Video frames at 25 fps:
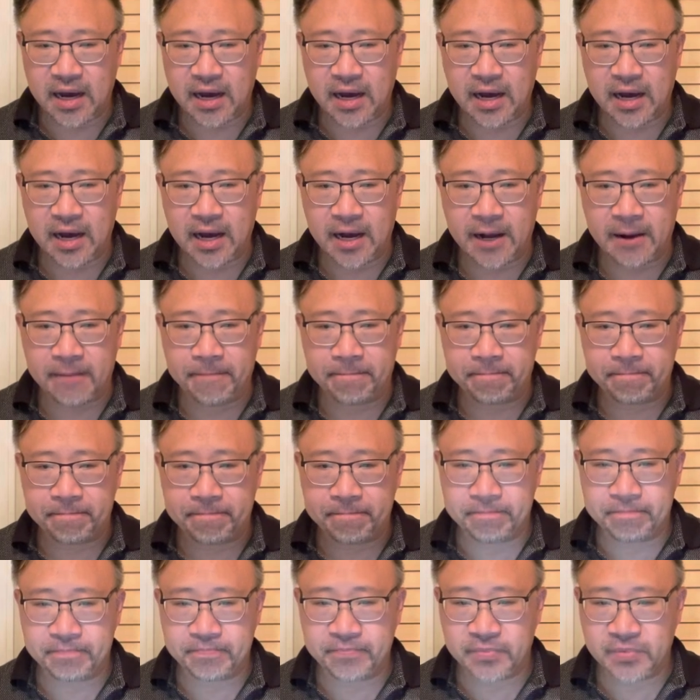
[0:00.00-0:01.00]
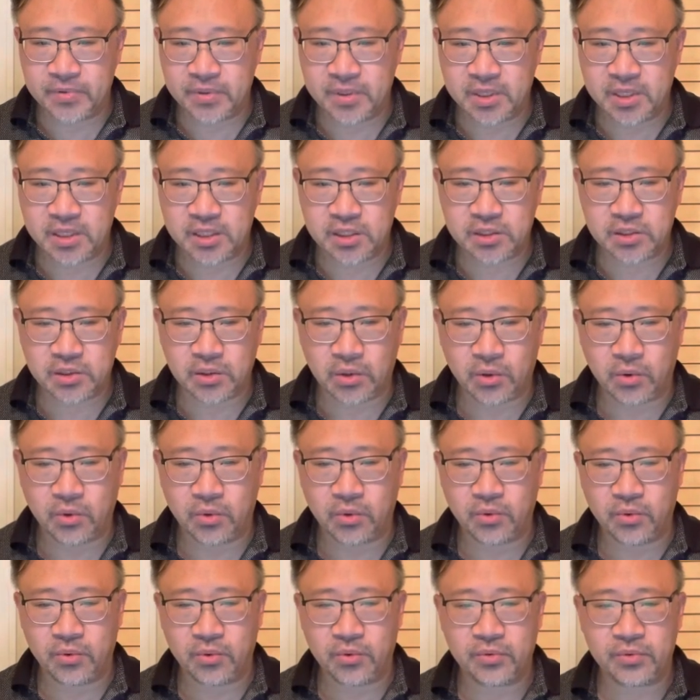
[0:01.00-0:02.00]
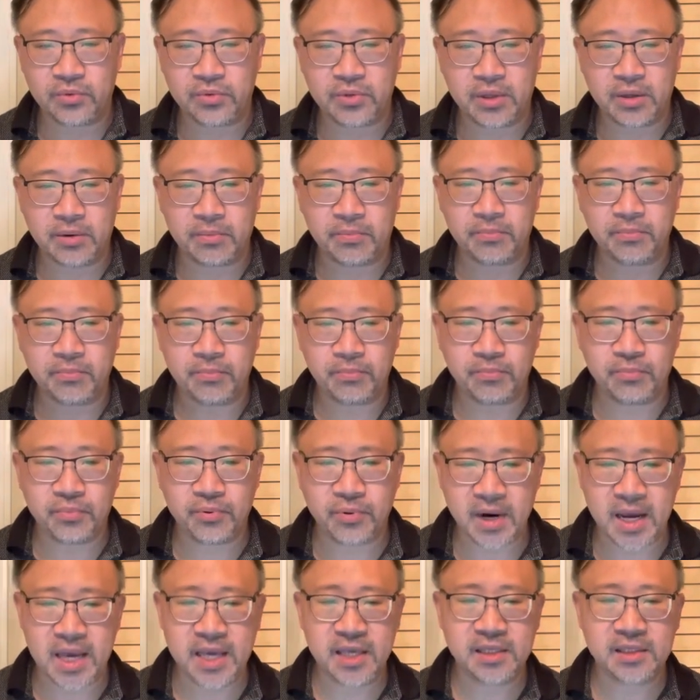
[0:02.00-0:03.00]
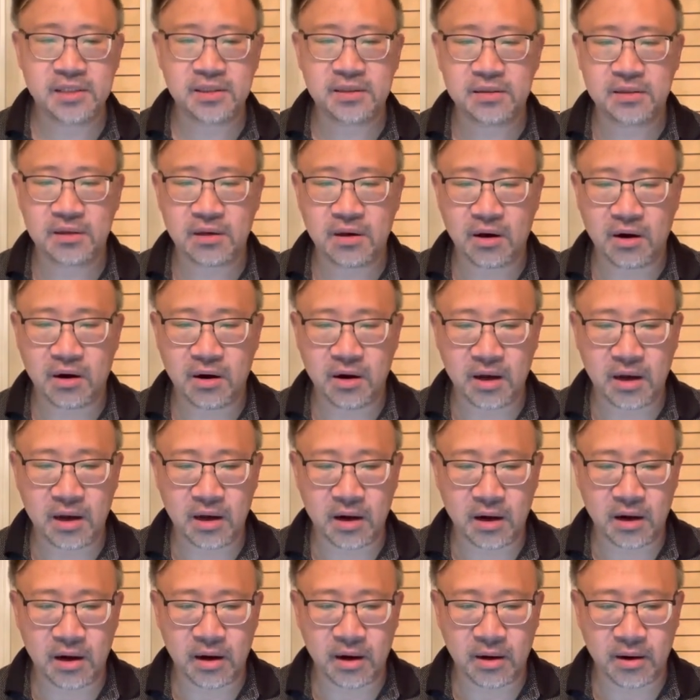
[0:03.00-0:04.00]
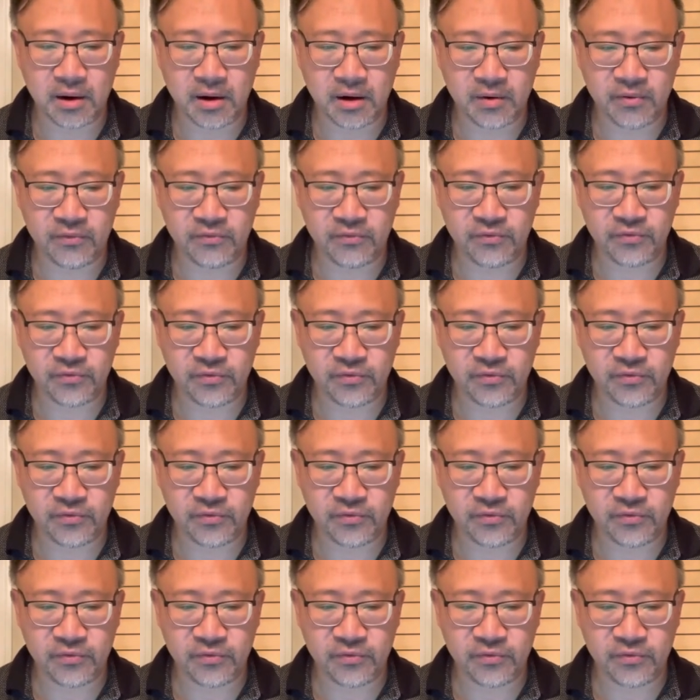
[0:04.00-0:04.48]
Um, so the price uh, of